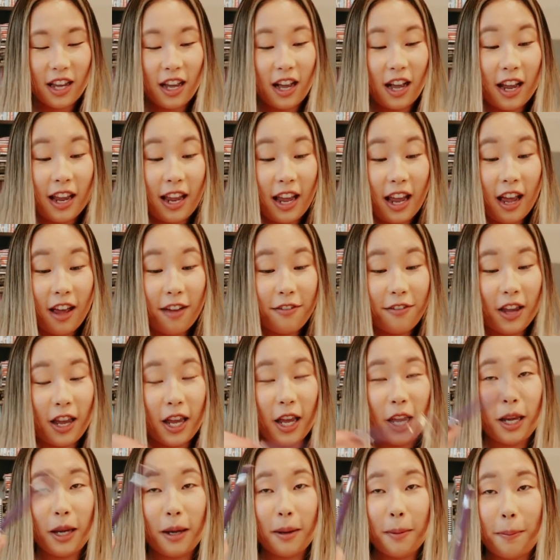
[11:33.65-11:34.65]
I have
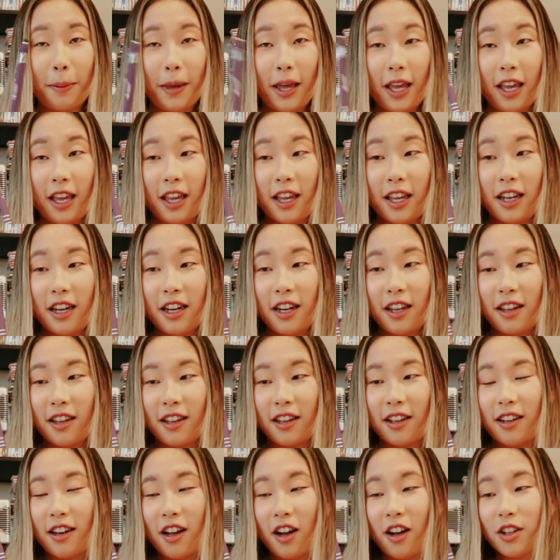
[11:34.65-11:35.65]
a pen,
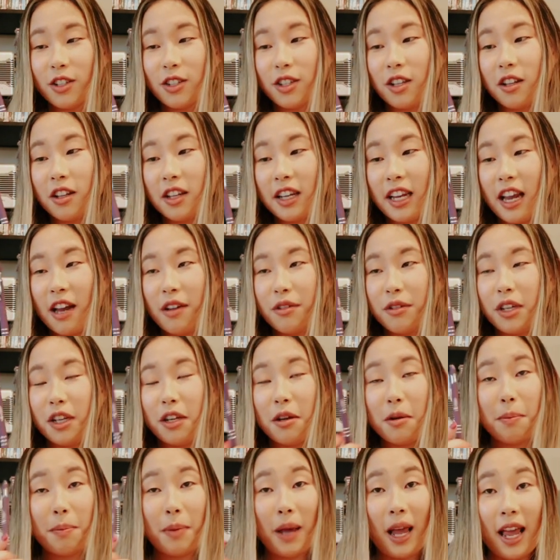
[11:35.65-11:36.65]
an Osceola
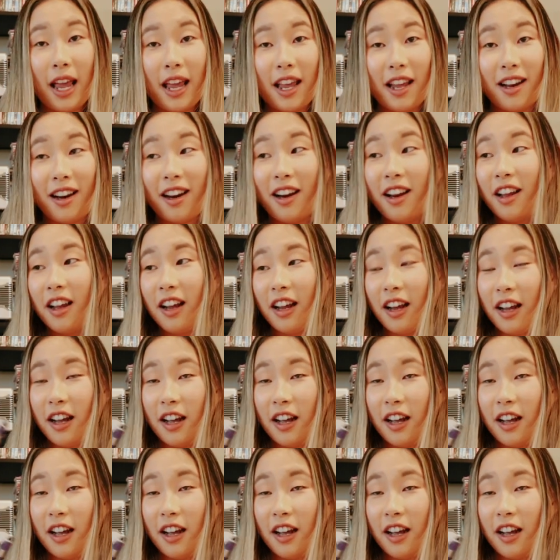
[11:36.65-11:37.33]
County pen,